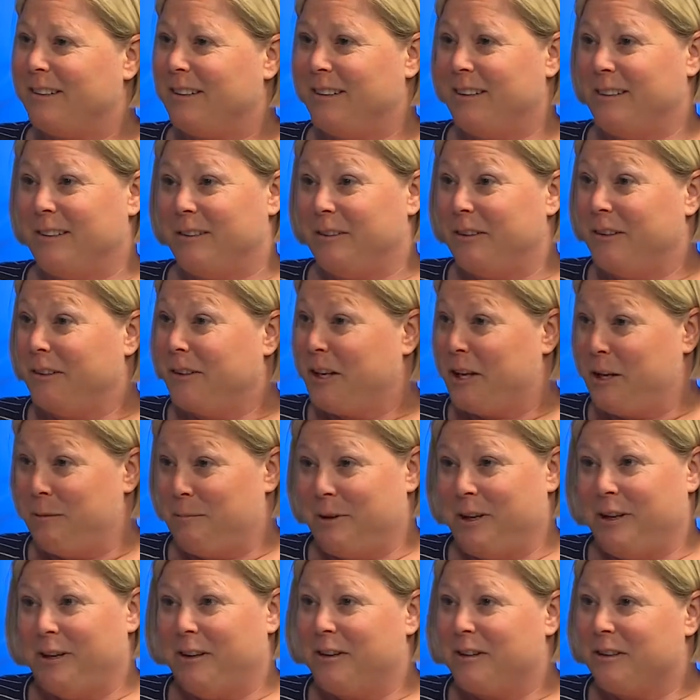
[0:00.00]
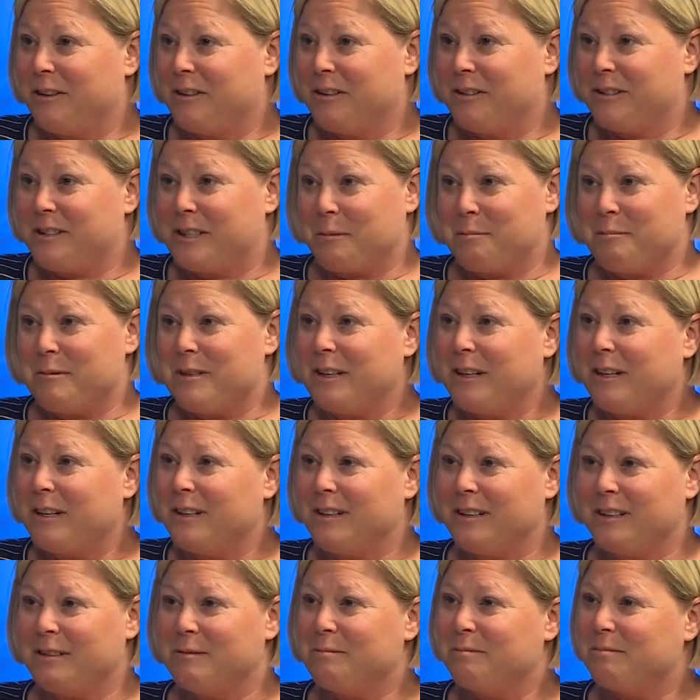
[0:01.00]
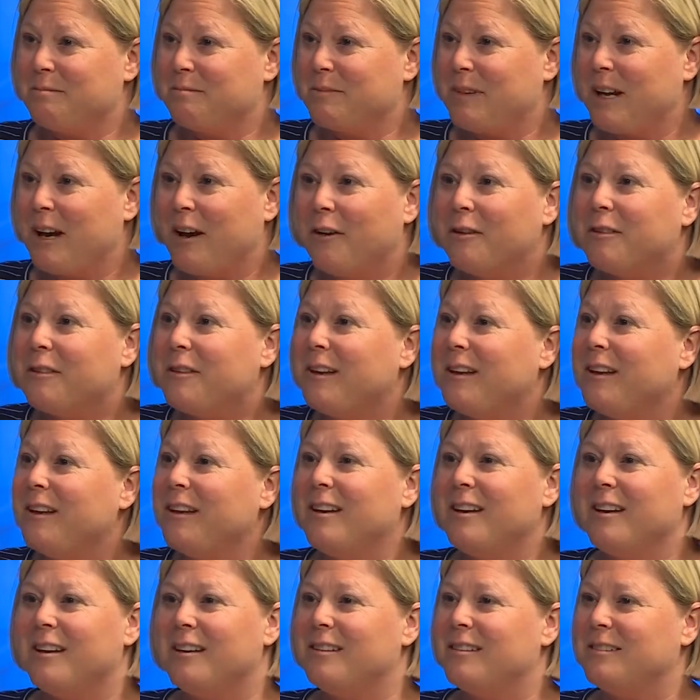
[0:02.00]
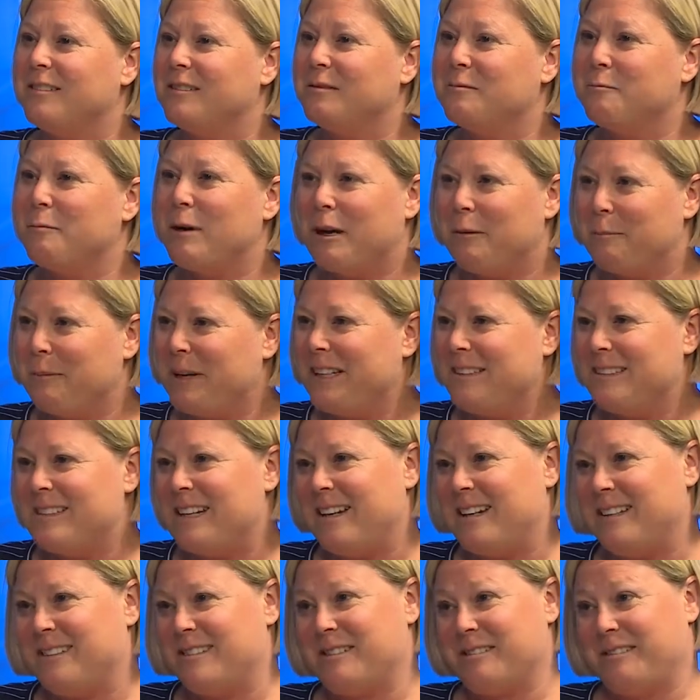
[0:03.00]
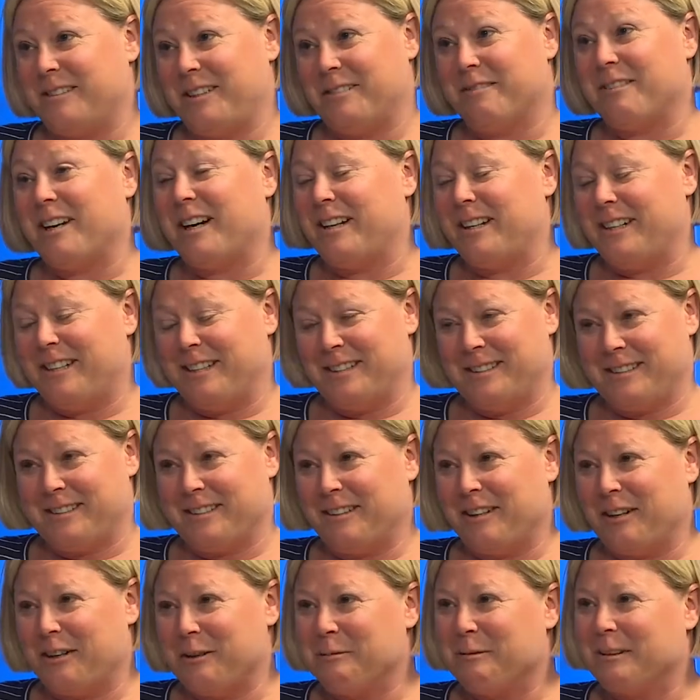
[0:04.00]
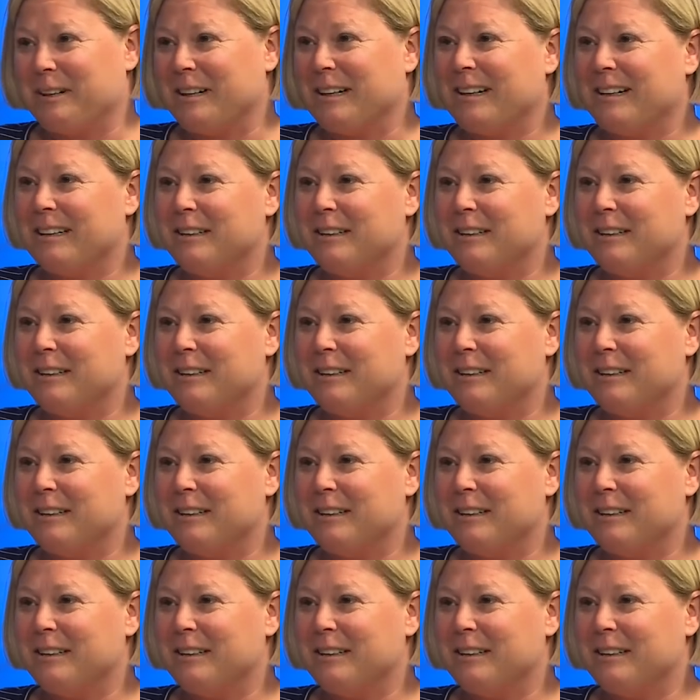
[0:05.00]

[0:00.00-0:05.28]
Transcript: you know, you're keeping your septic healthy and well maintained. So you're right, it is a lot of work.